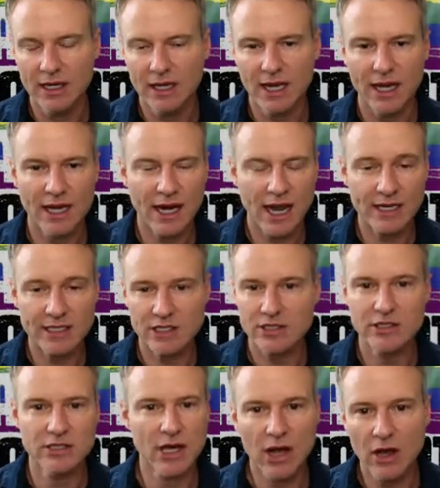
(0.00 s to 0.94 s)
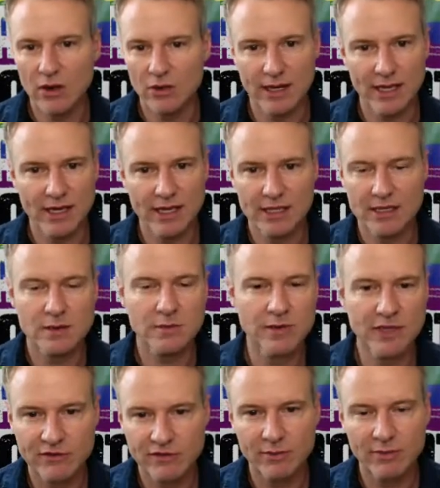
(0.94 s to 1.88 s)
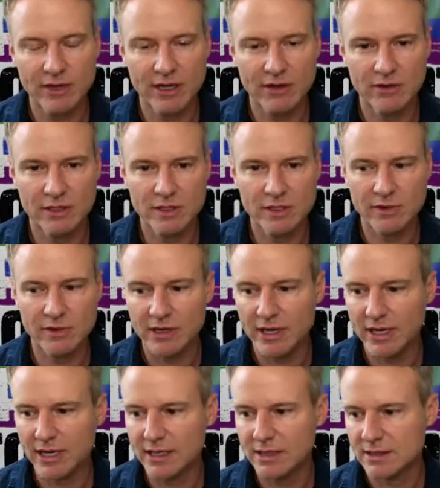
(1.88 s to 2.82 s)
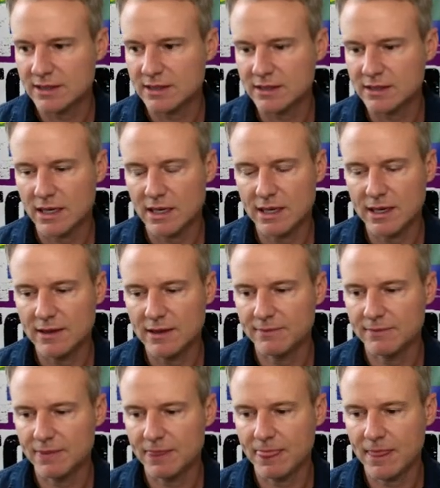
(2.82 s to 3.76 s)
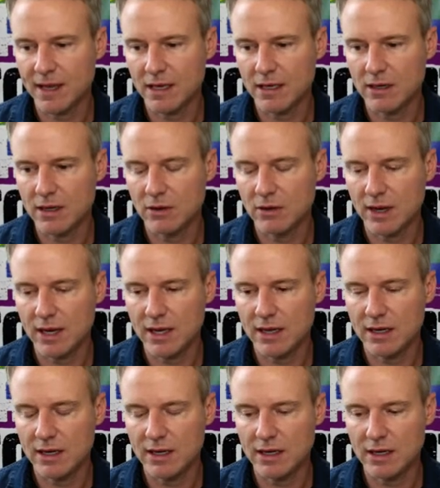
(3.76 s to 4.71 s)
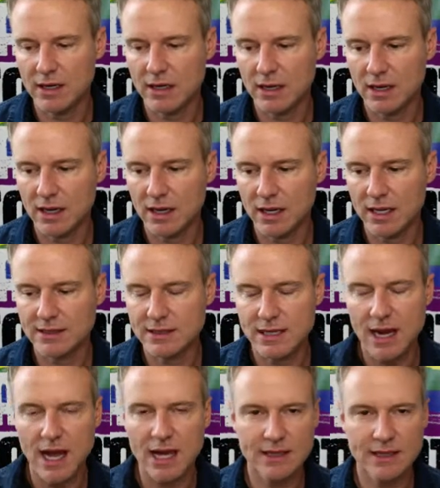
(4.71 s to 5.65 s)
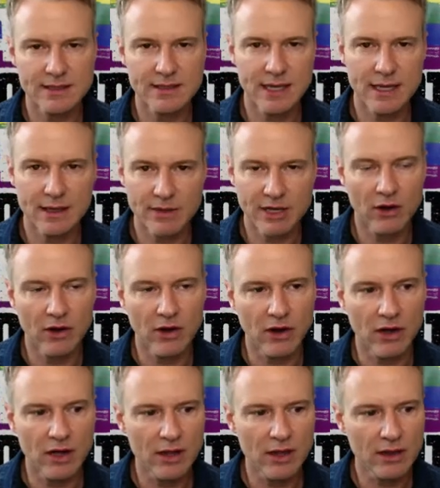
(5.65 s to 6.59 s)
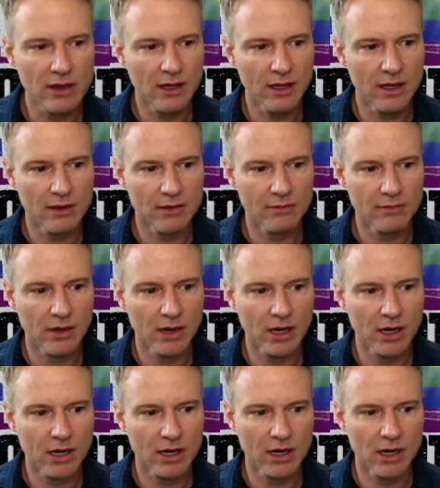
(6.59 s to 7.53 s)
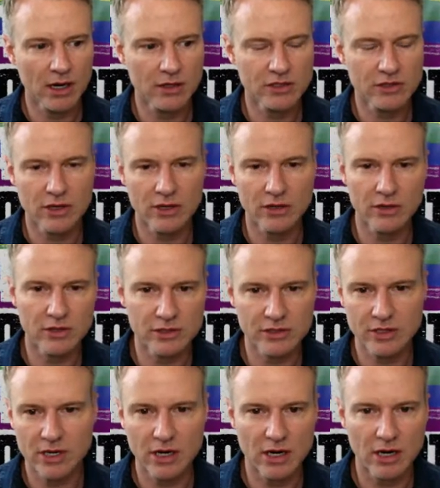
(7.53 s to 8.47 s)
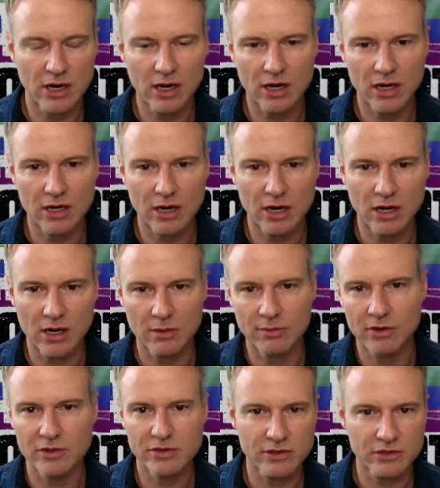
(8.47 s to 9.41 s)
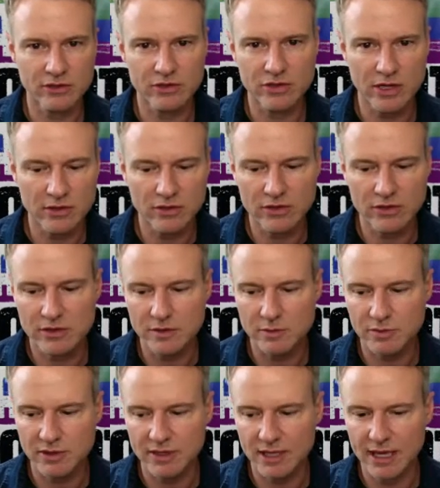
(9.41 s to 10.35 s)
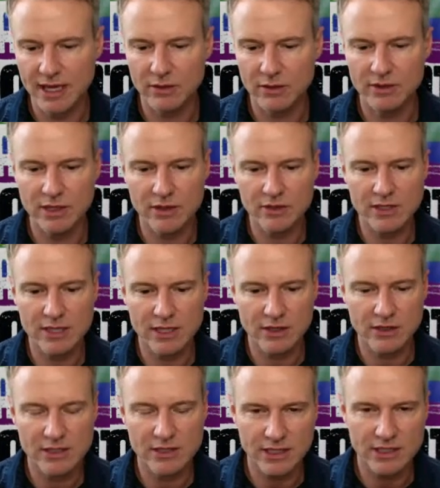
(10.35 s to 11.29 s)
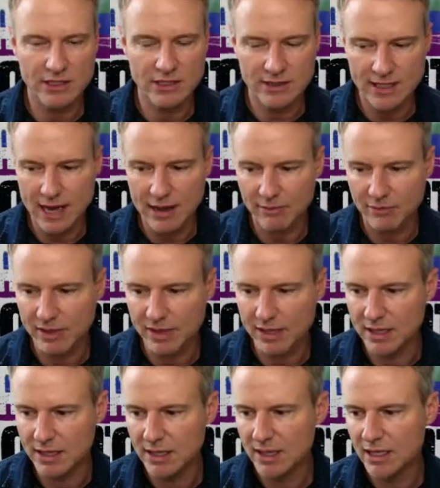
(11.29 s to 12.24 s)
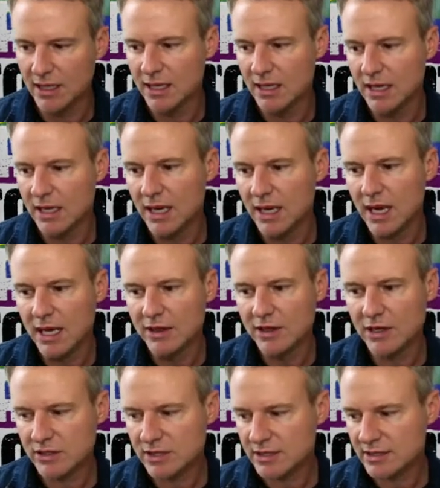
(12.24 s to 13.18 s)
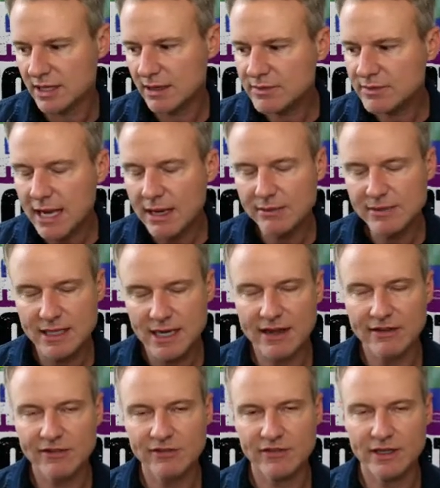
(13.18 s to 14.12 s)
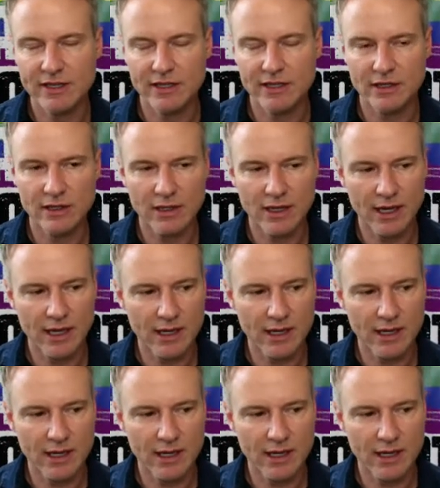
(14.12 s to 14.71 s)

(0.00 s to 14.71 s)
and I just don't. I can speak from my own experience, and it's not the same at all. Our struggles are personal struggles, but like when those intersections happen, there's sometimes that I feel